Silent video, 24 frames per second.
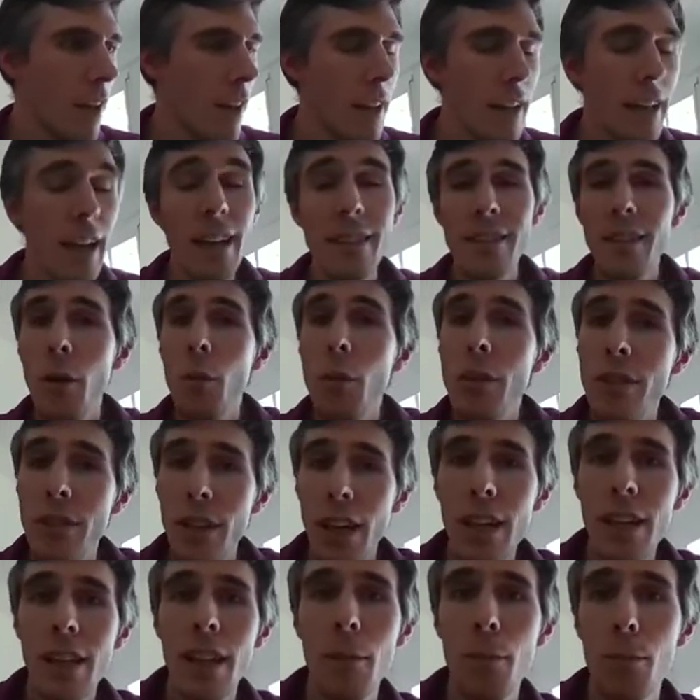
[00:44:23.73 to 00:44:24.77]
Yes, I would
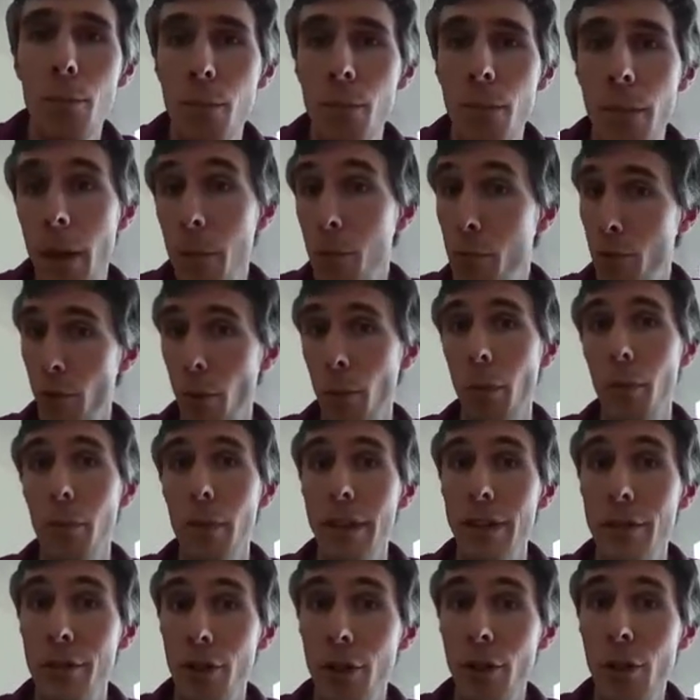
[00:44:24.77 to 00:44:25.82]
say they
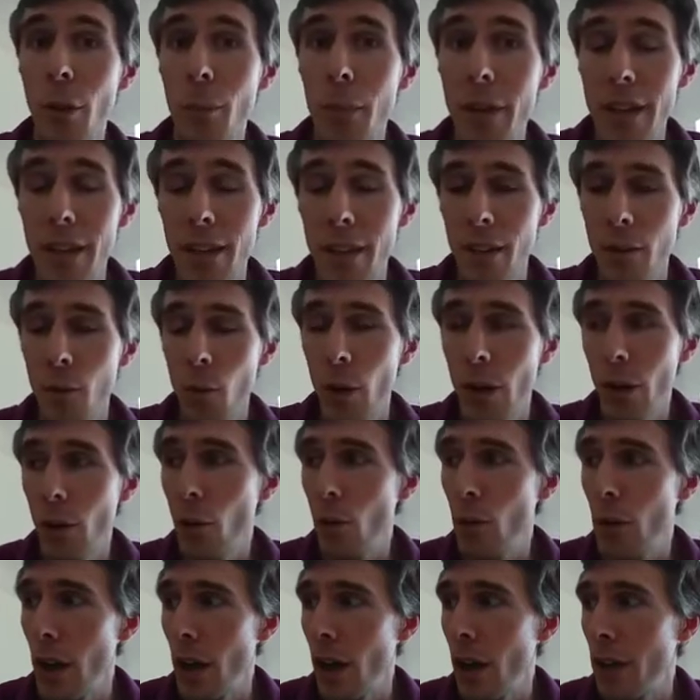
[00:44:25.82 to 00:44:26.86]
probably do. I mean, we
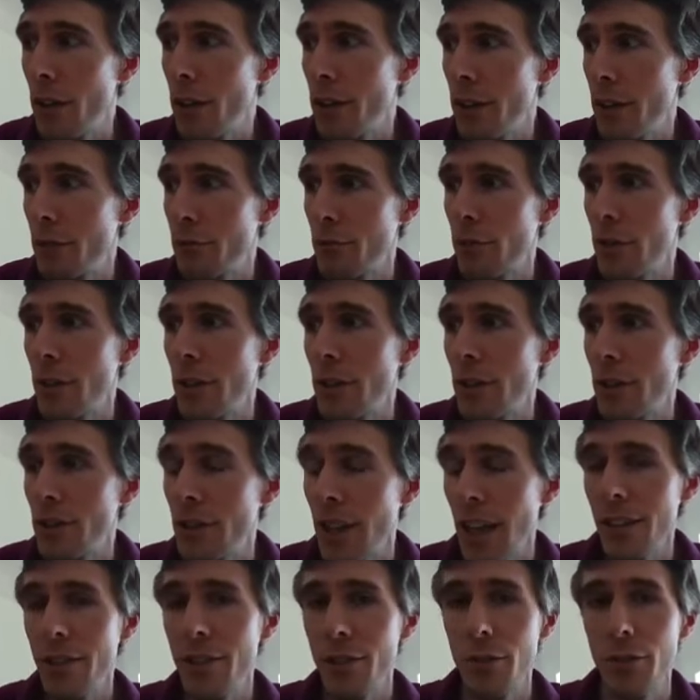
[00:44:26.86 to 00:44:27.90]
all learn different
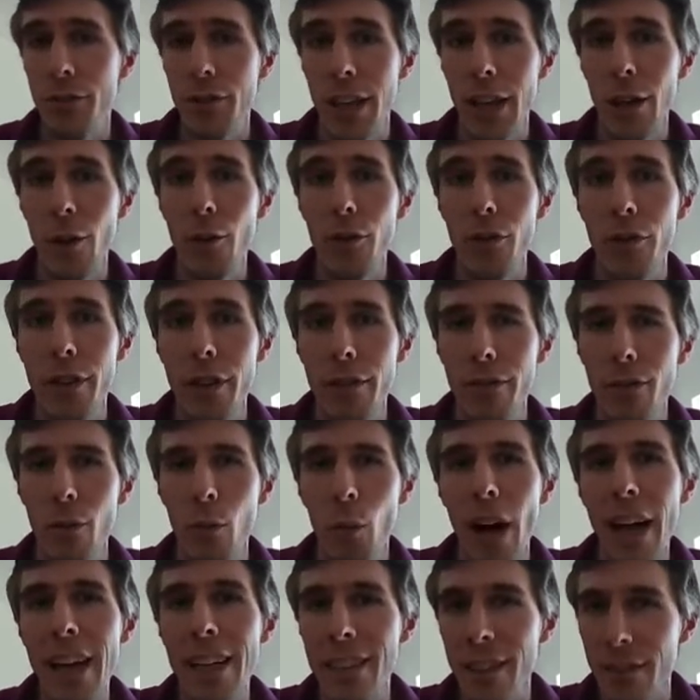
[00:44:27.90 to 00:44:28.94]
sets of skills and different
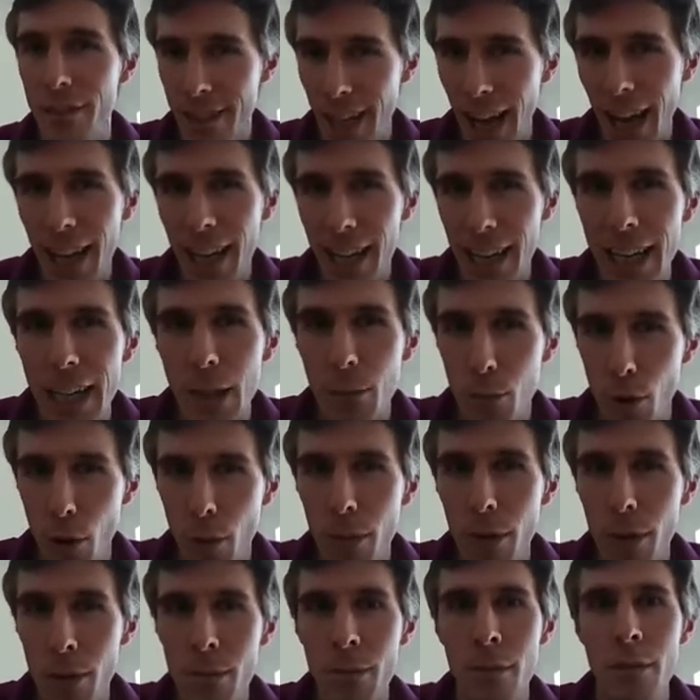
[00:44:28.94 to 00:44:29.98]
ways of tackling
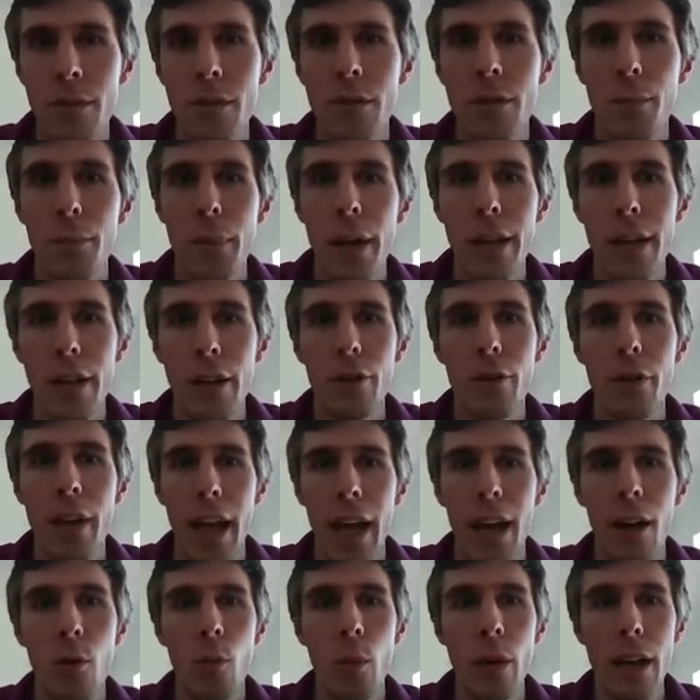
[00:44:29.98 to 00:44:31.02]
problems depending on
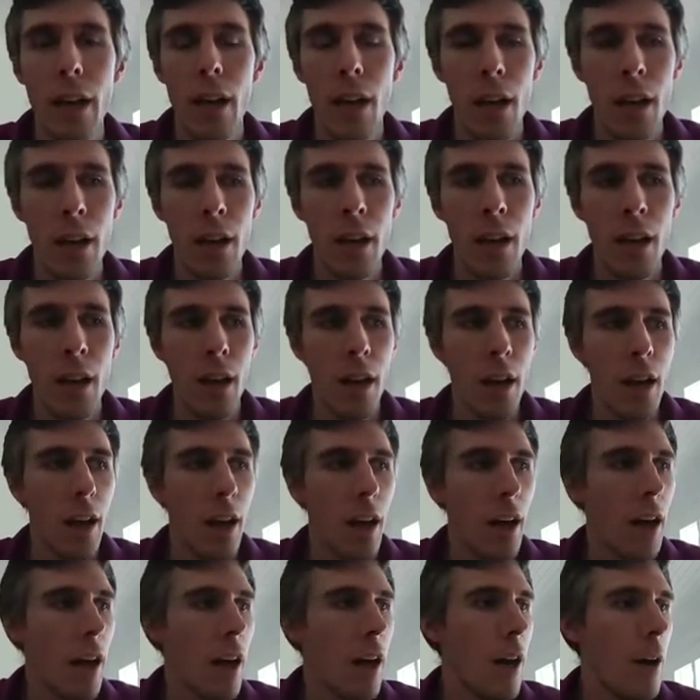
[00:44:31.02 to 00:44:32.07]
how we learn.
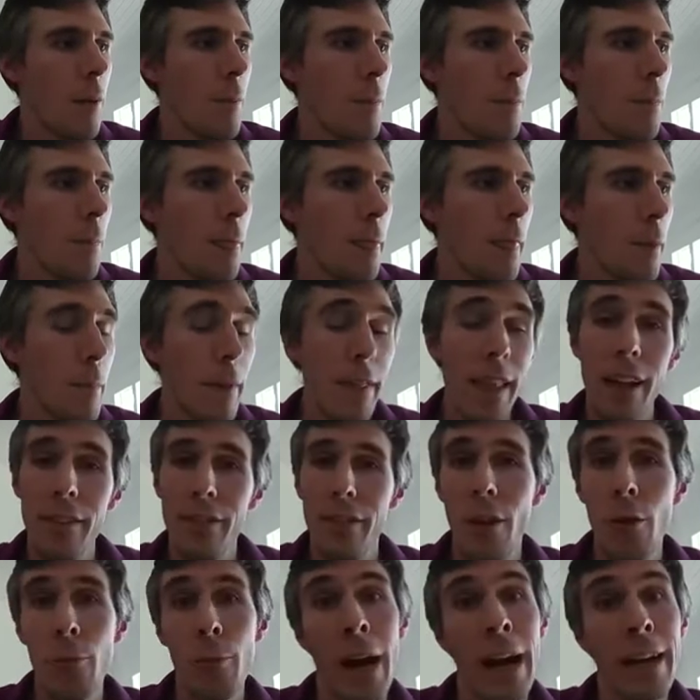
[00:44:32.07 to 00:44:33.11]
But that's
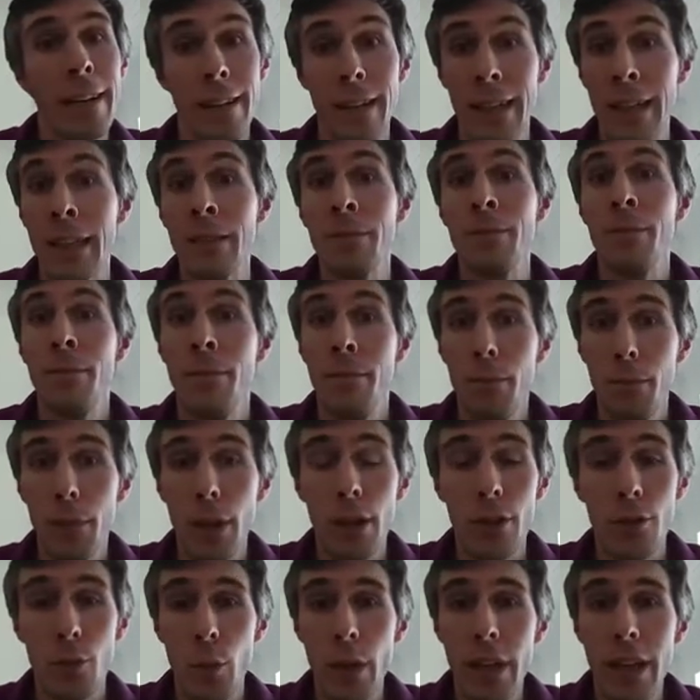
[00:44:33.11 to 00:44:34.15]
no bad thing,
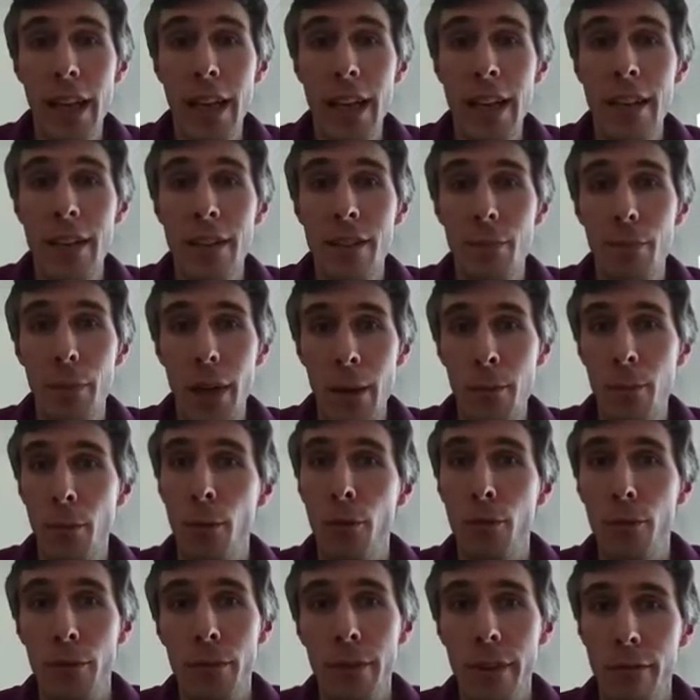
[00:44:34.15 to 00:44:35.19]
because we need people
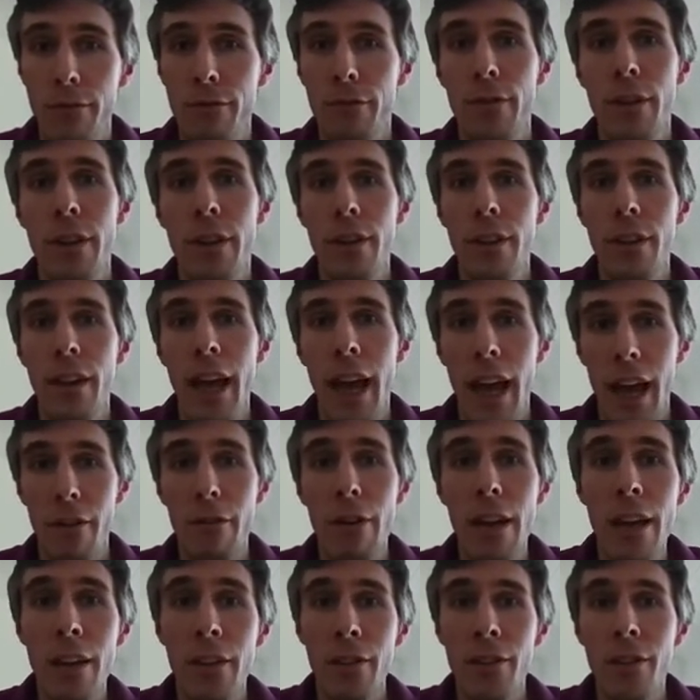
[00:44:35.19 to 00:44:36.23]
from different
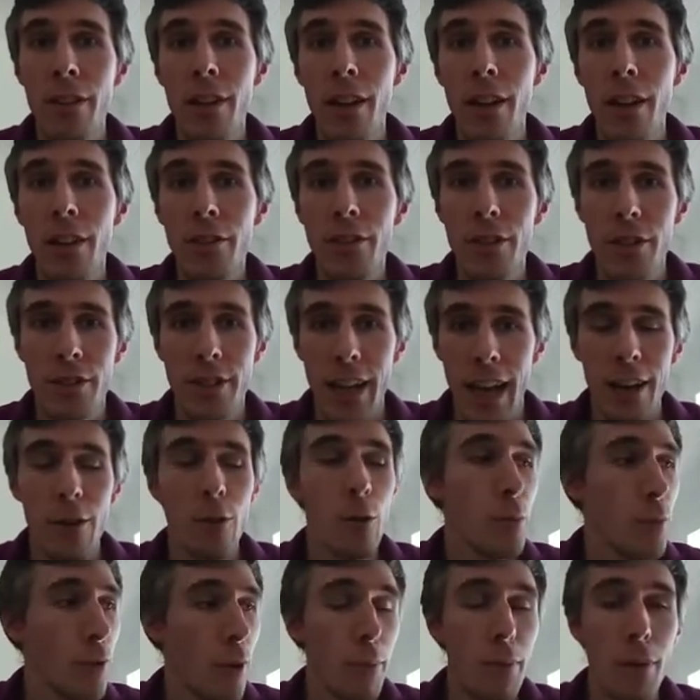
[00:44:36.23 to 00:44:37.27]
areas to
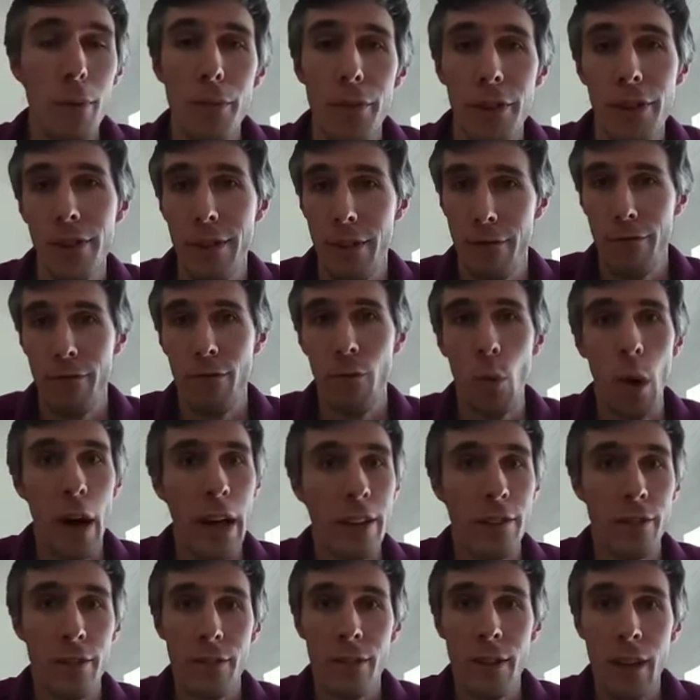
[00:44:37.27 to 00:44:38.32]
tackle problems in different
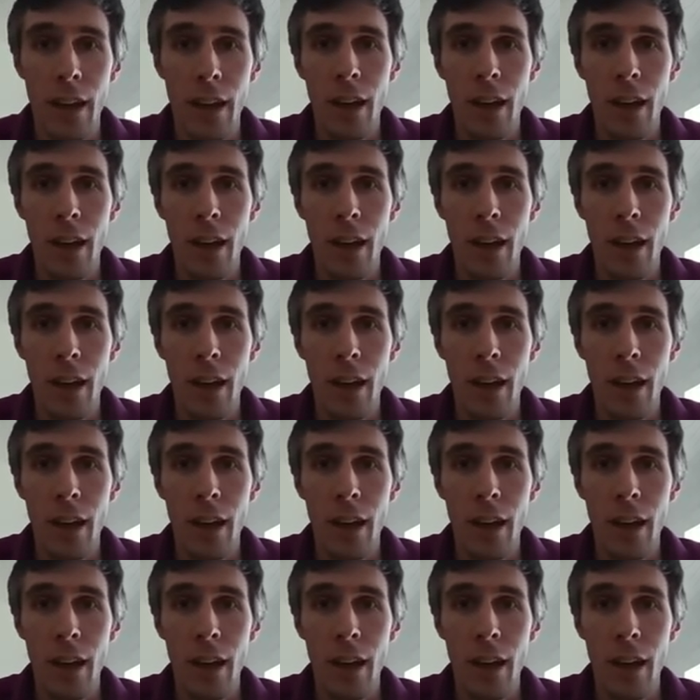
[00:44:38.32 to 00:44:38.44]
ways.